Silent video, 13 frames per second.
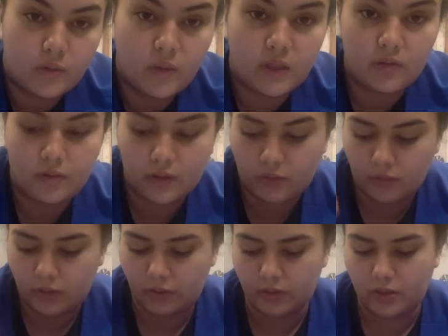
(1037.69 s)
we can do our
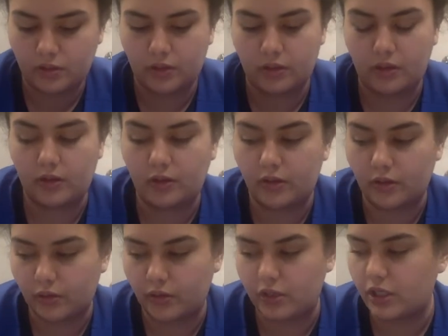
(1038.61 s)

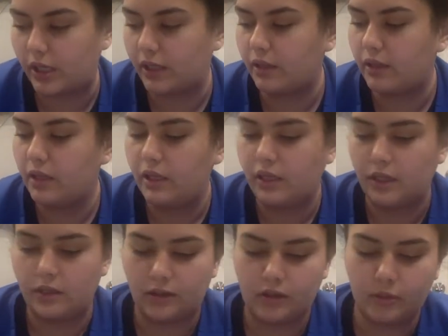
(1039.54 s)
third check
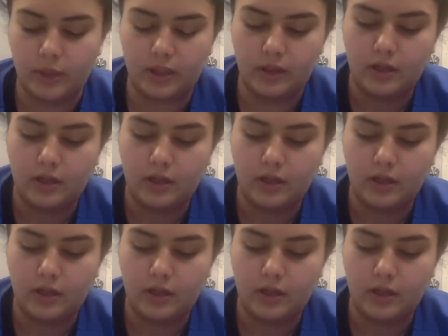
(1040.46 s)
here in a little bit.